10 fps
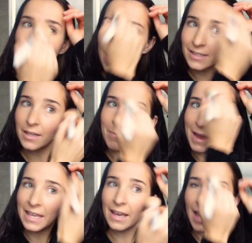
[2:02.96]
get
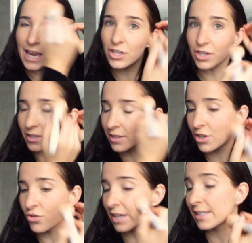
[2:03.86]
many occasions
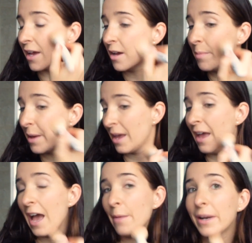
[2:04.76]
to dress up,
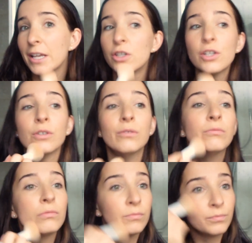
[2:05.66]
and when I do,
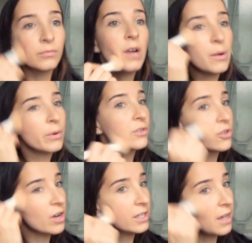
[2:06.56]
I want
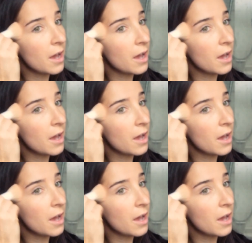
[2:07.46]
to dress